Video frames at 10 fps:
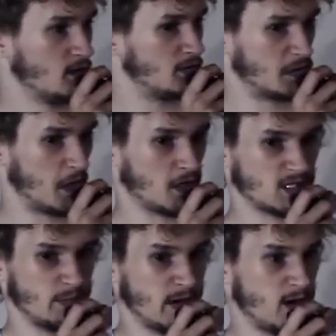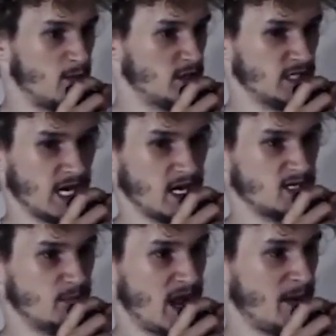talks about how much he
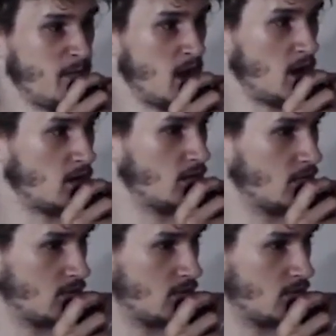hates Batman.